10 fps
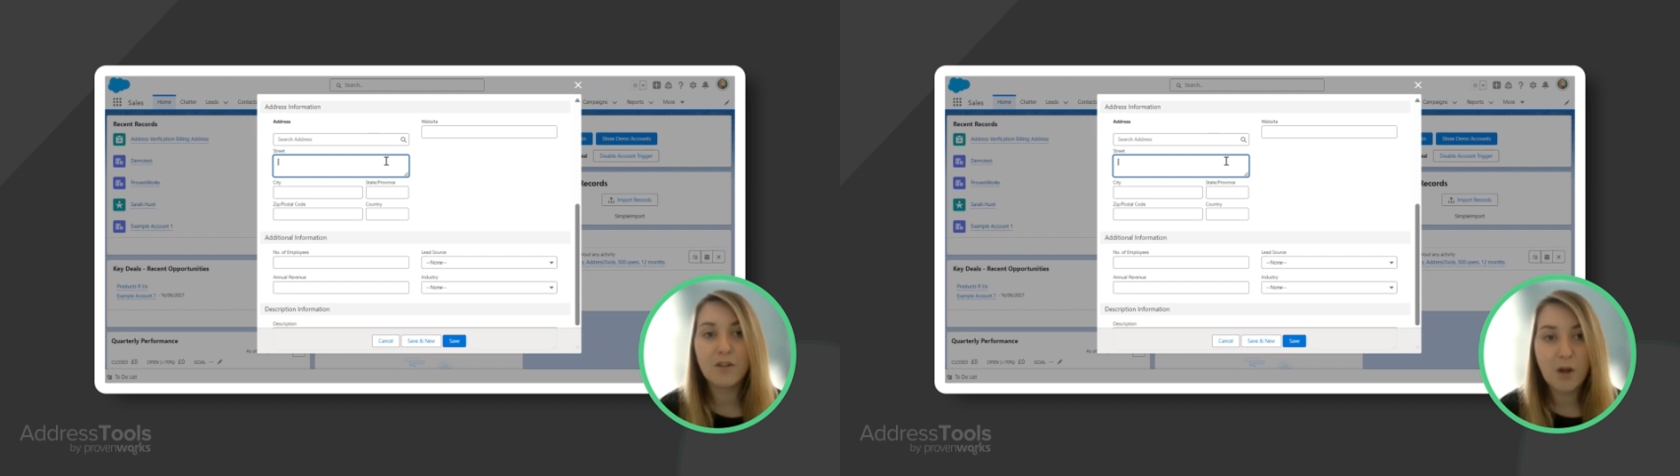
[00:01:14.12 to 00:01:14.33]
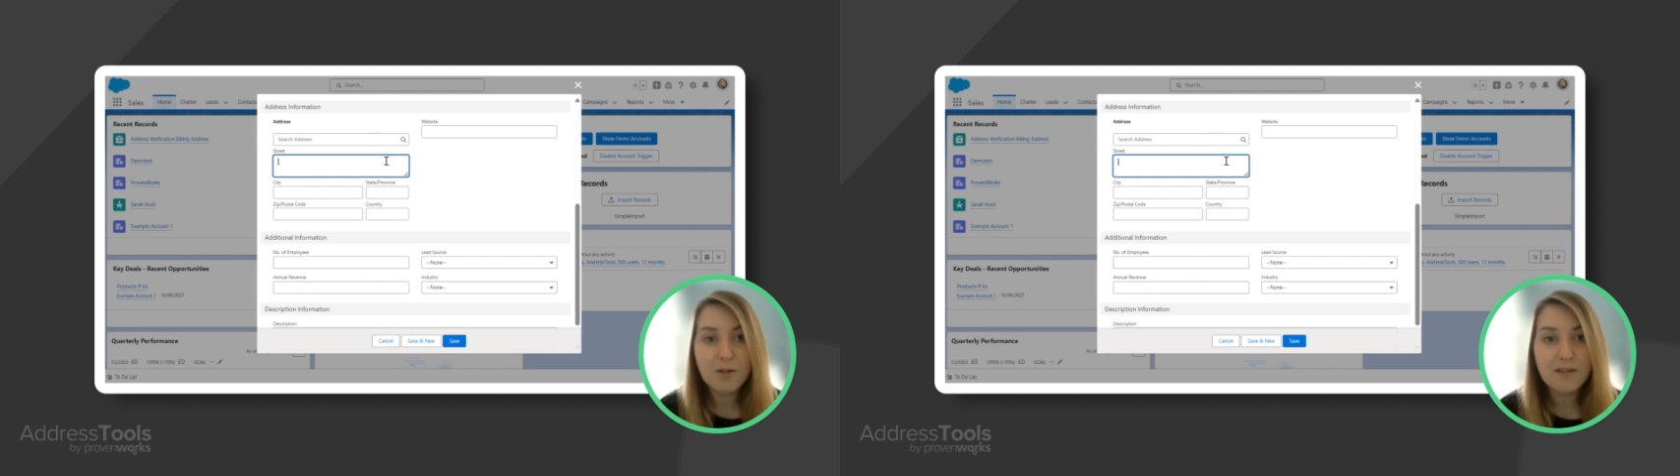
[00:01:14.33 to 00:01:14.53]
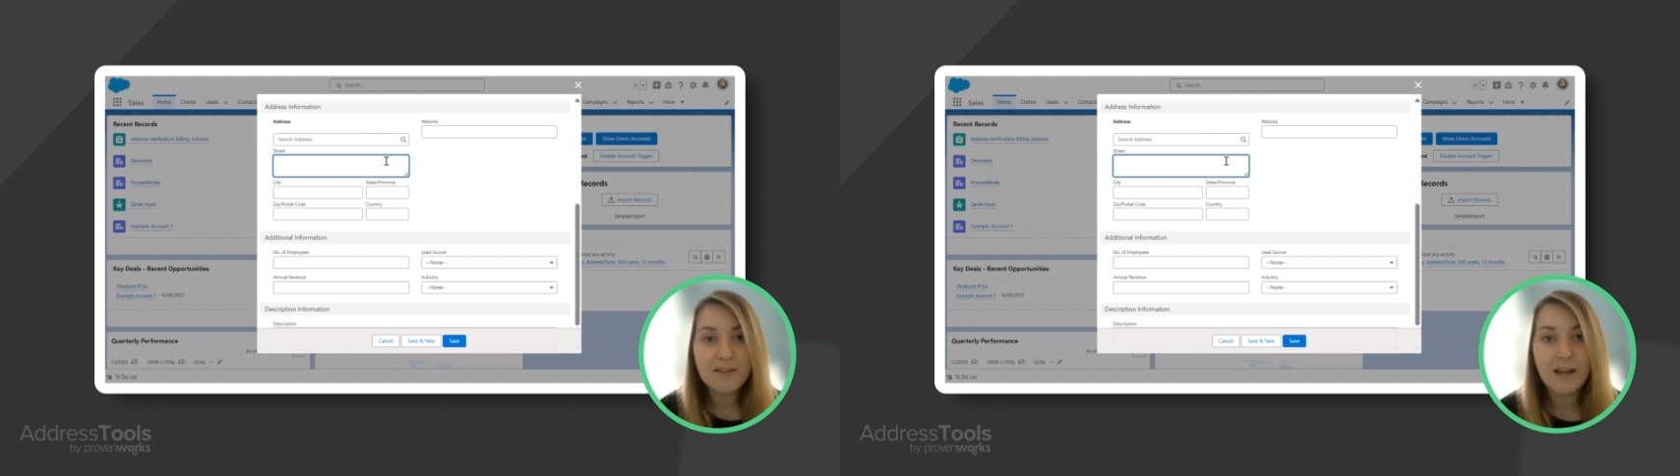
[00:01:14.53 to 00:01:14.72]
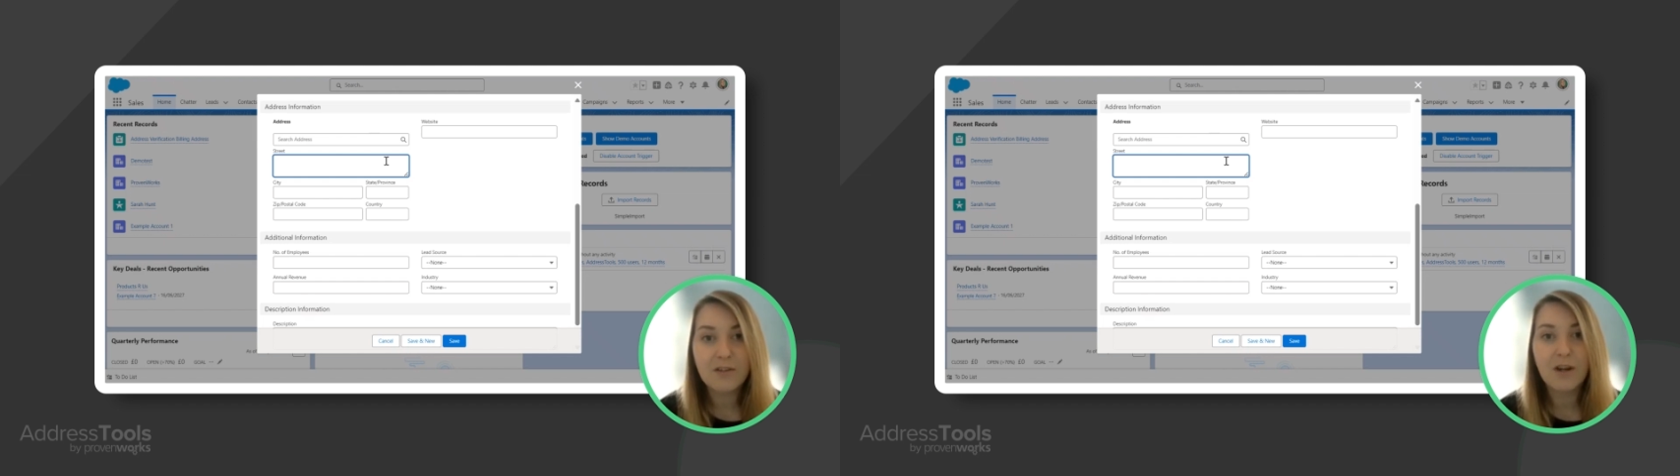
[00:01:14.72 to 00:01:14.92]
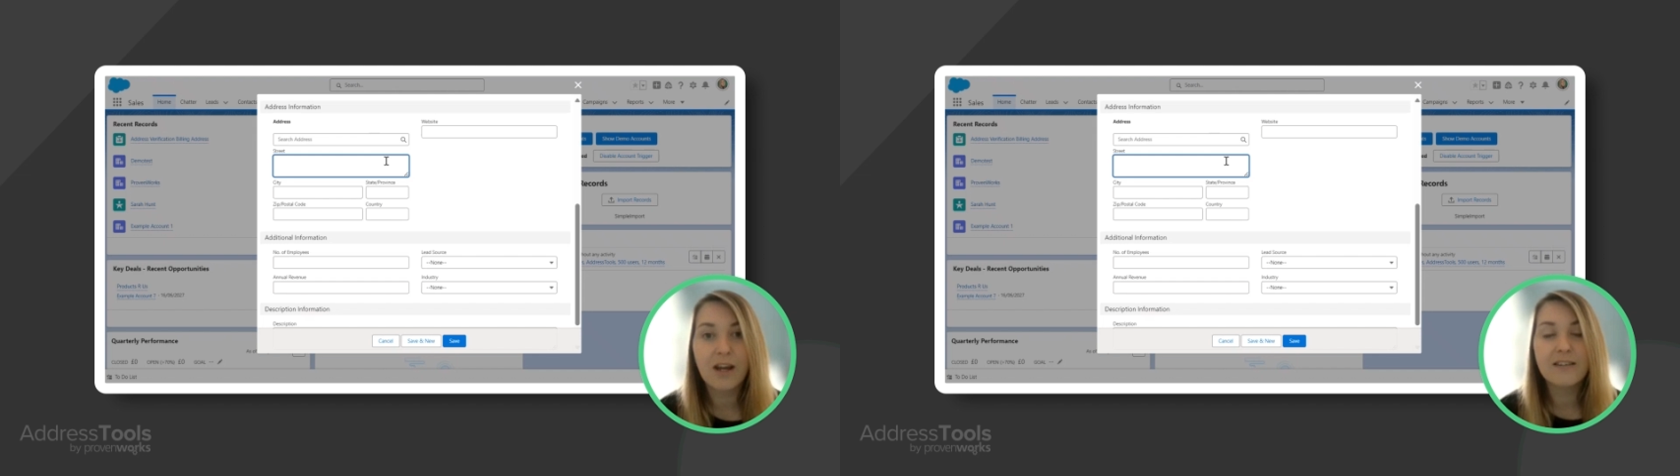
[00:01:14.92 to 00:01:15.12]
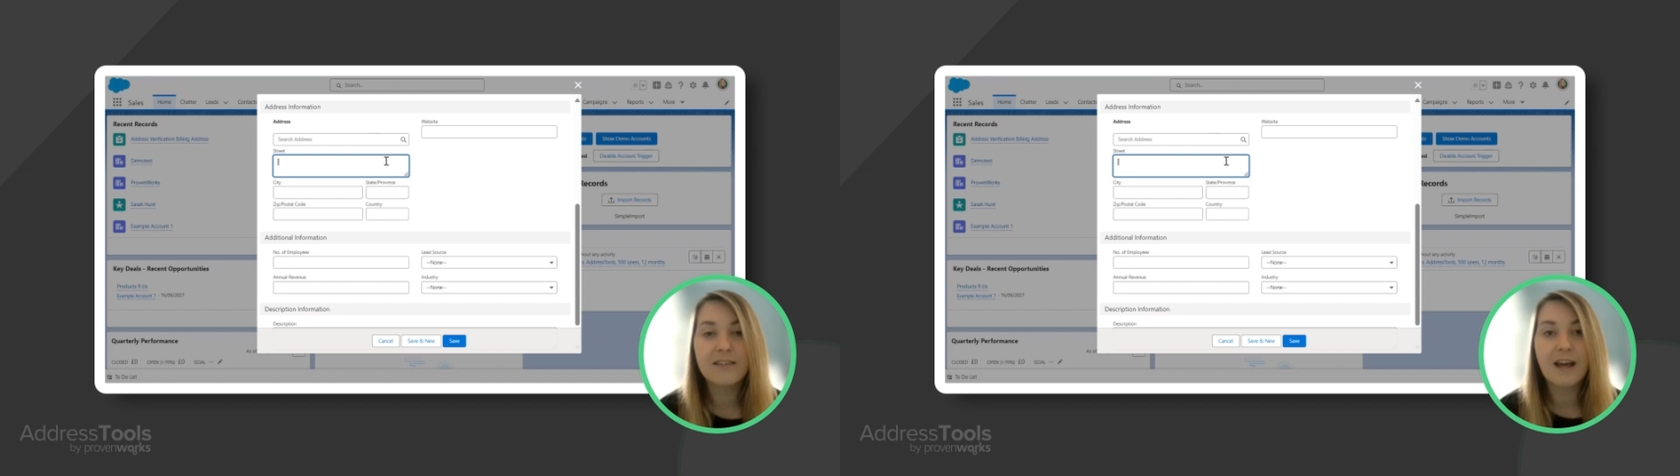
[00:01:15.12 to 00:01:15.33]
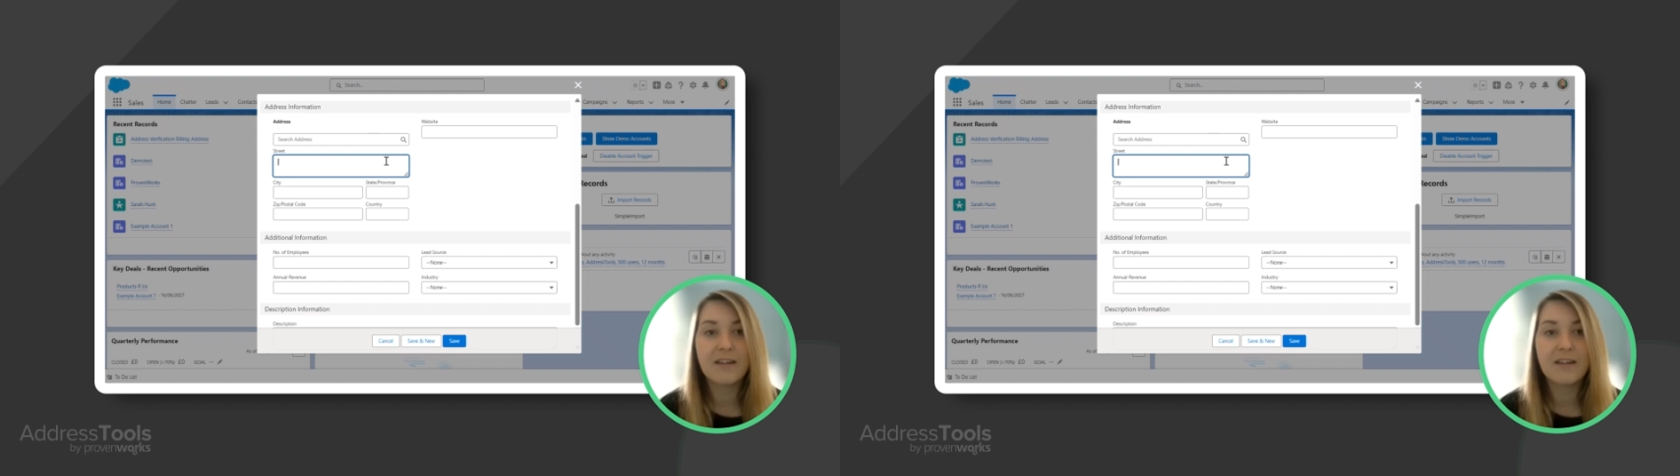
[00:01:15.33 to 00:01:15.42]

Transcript: notice that address